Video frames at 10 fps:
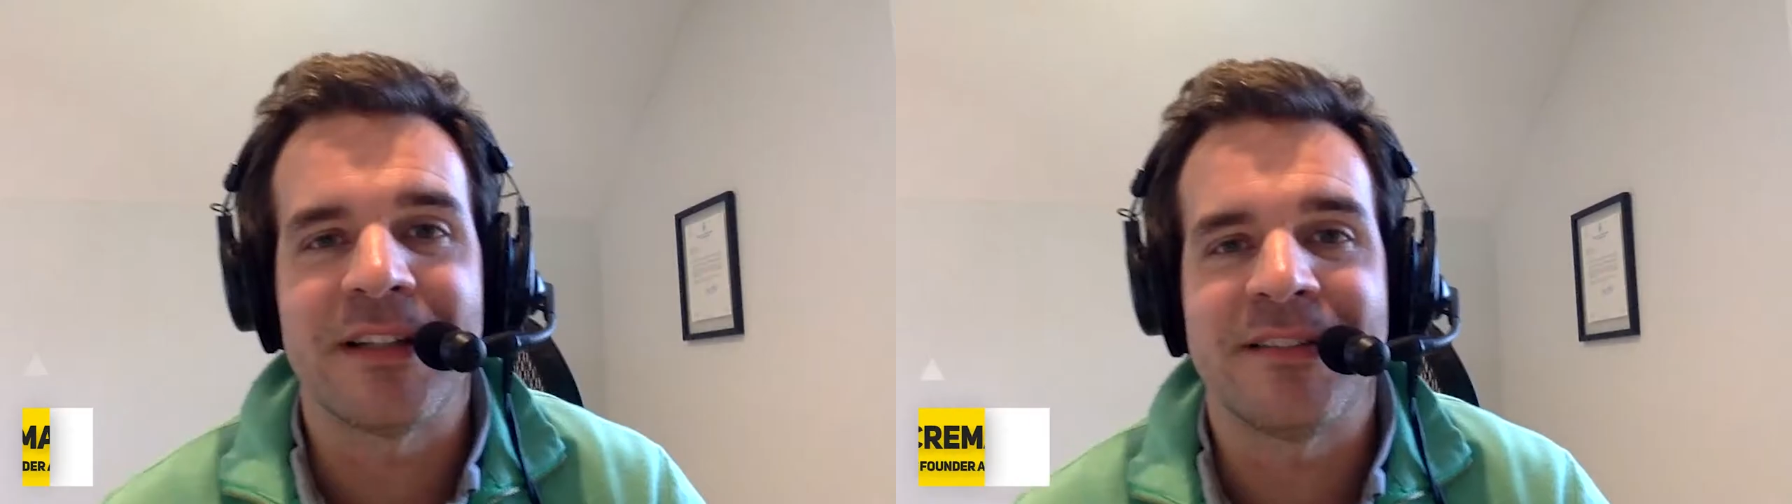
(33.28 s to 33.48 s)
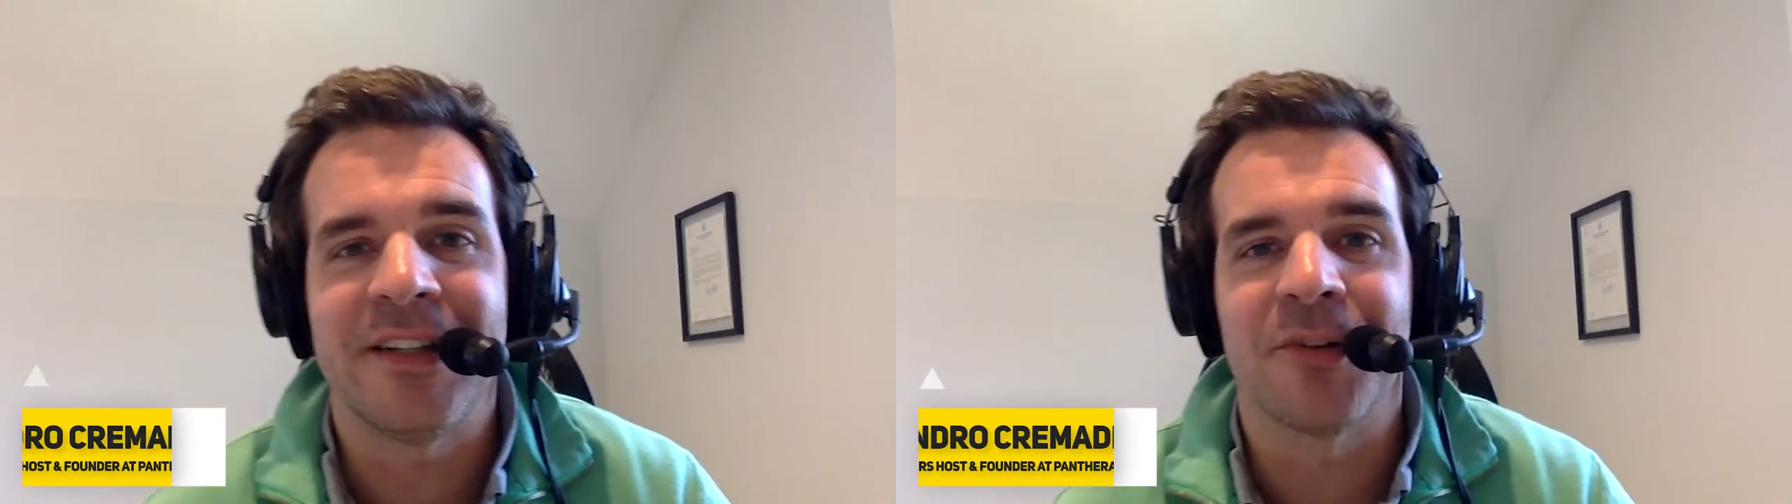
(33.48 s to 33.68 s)

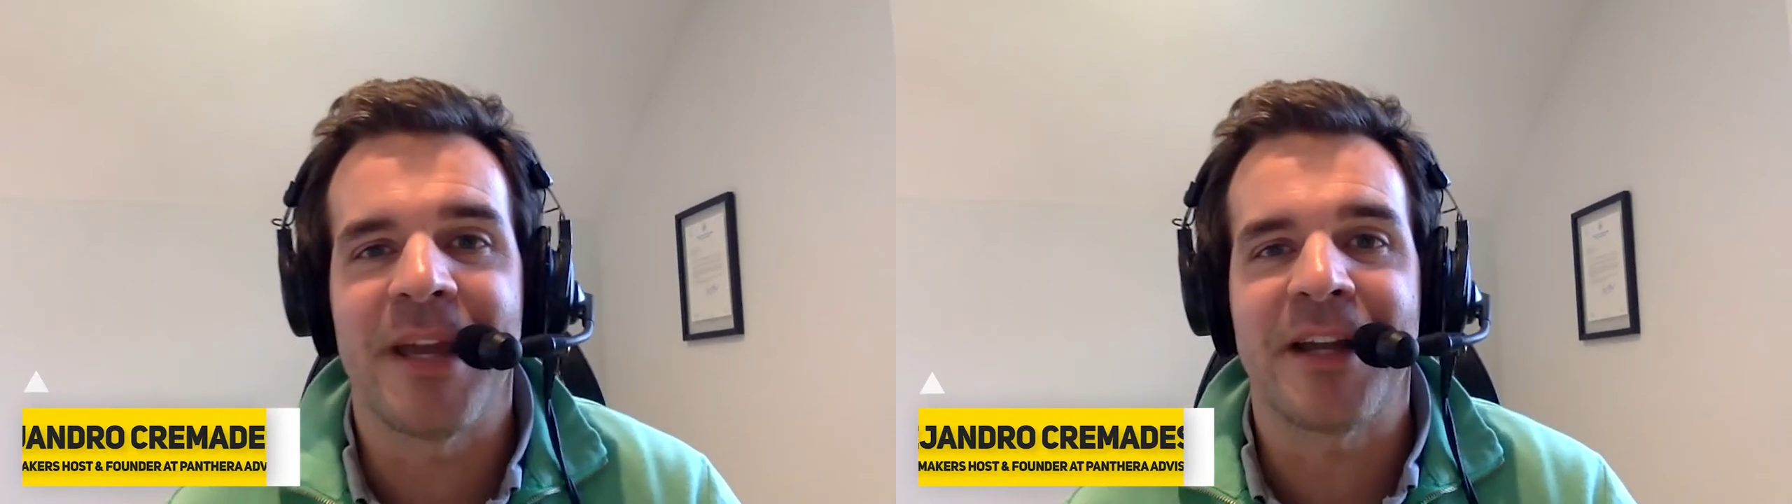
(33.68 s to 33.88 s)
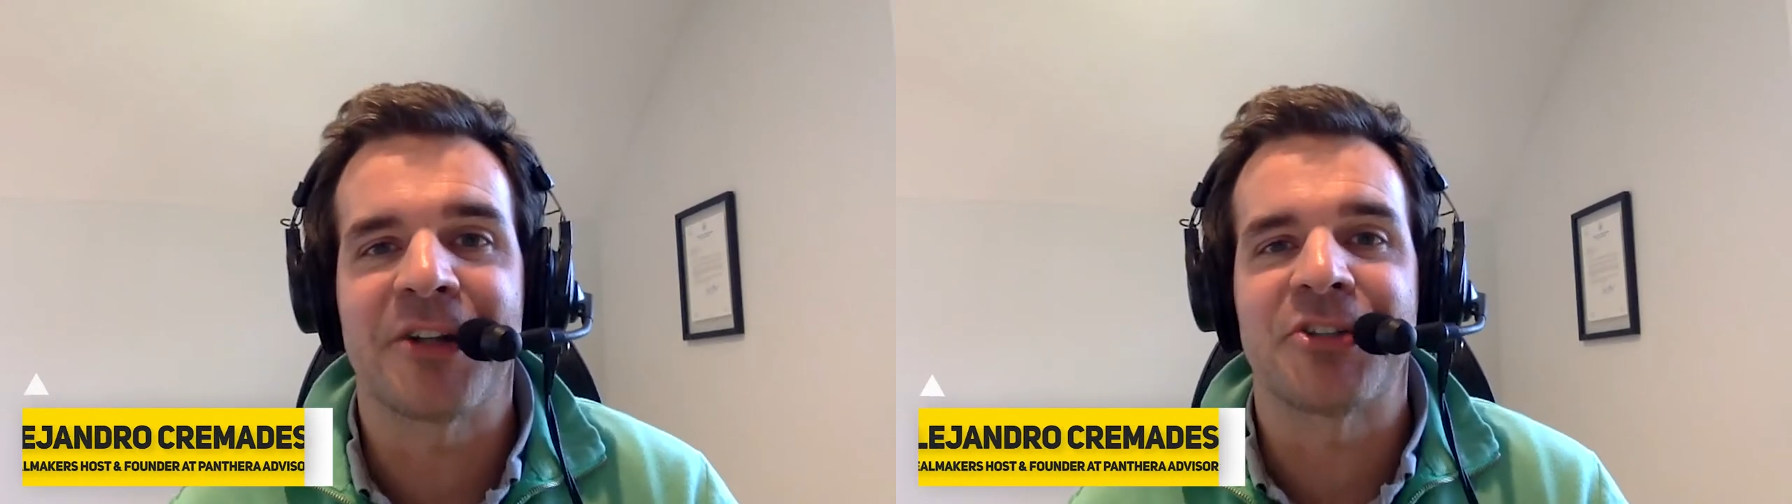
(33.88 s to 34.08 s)
the
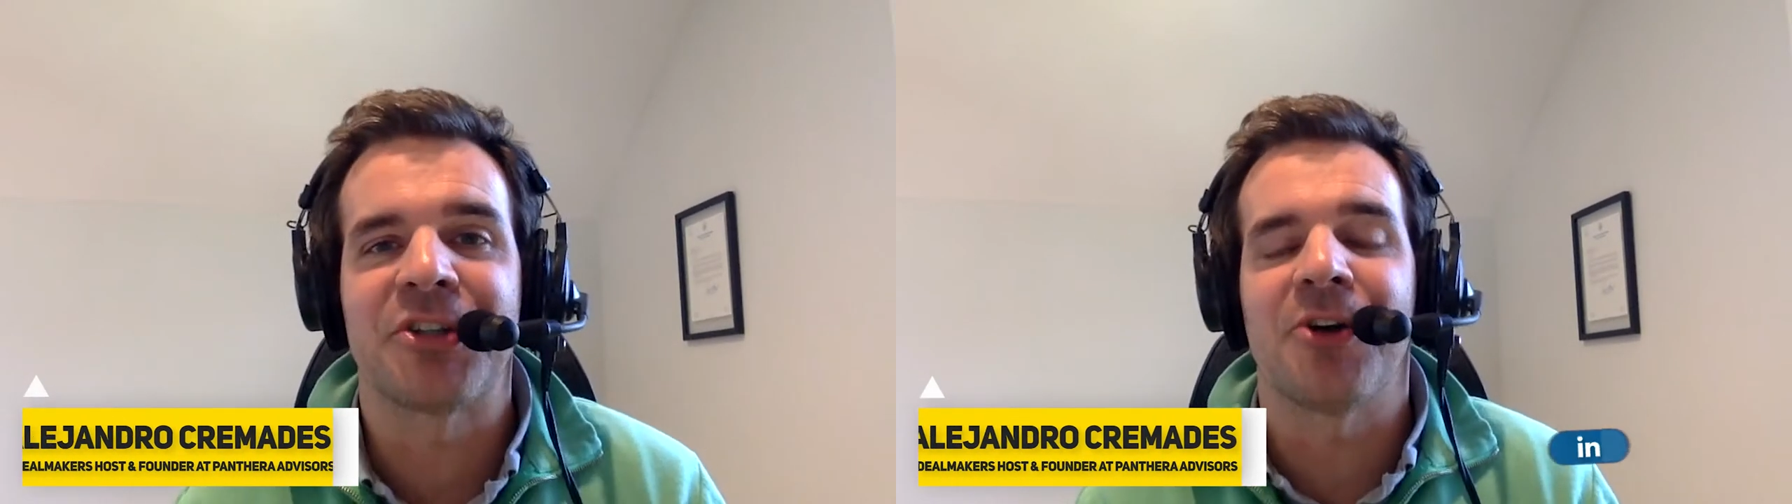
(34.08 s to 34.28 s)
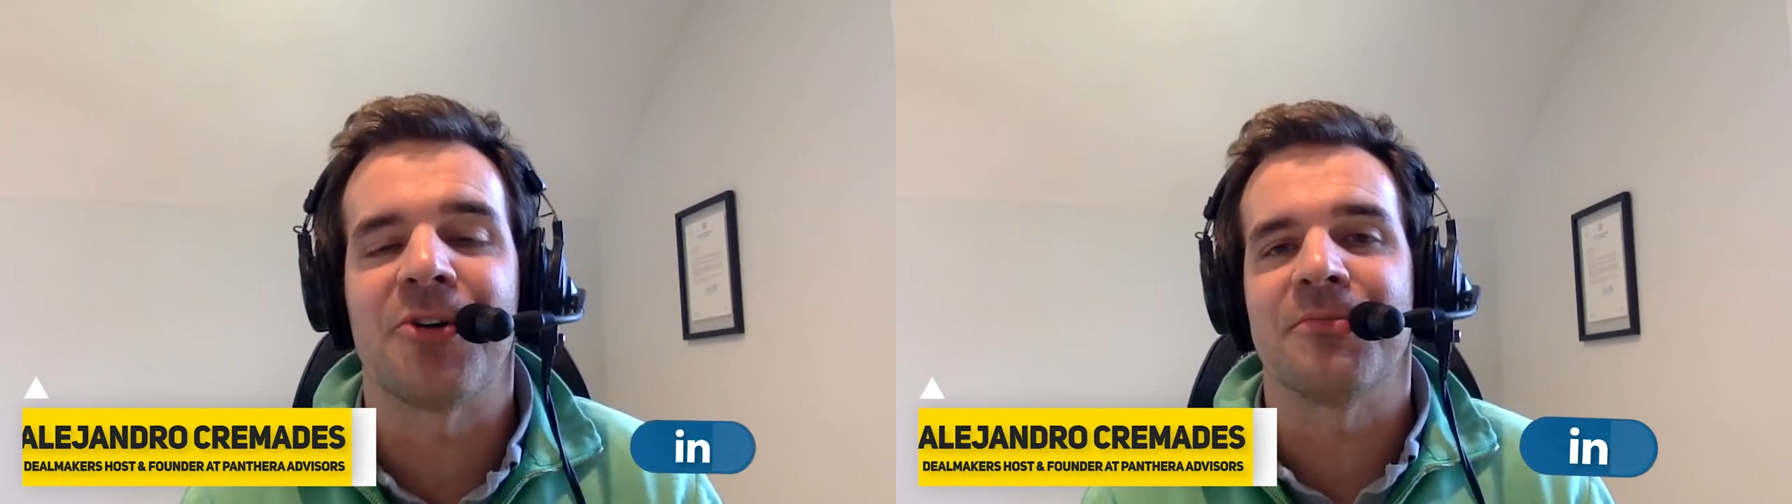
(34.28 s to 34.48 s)
Dealmaker
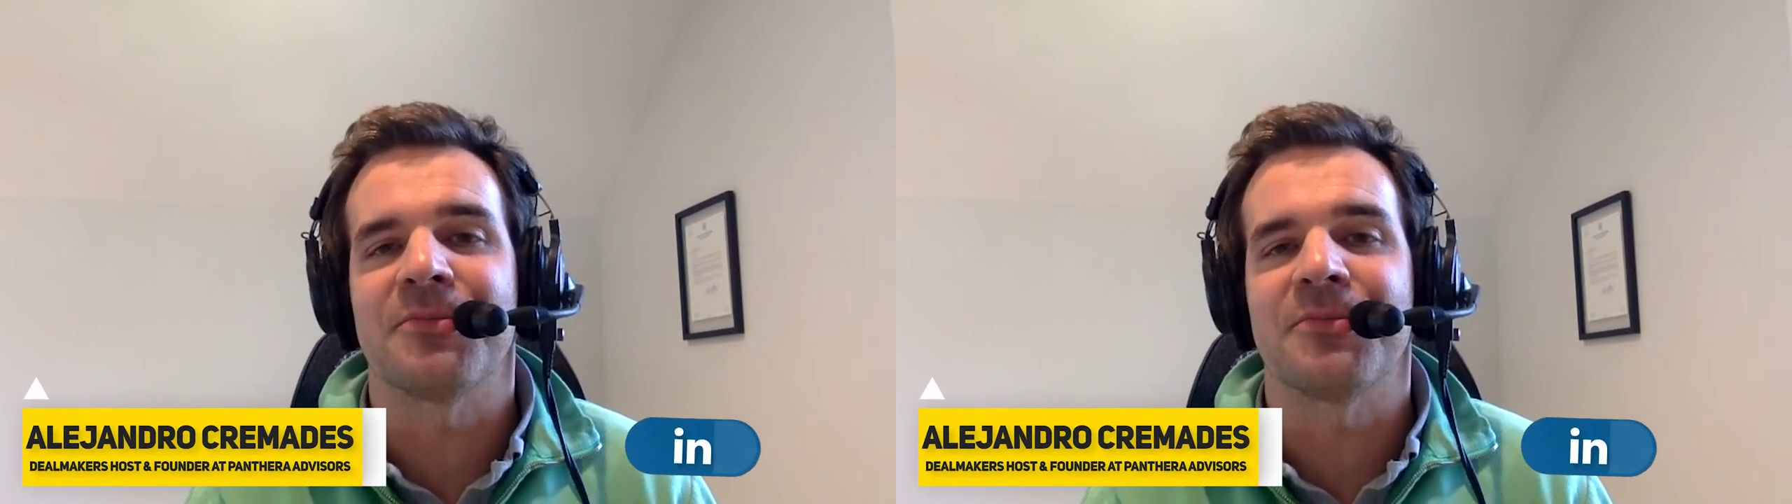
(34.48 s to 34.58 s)
Show.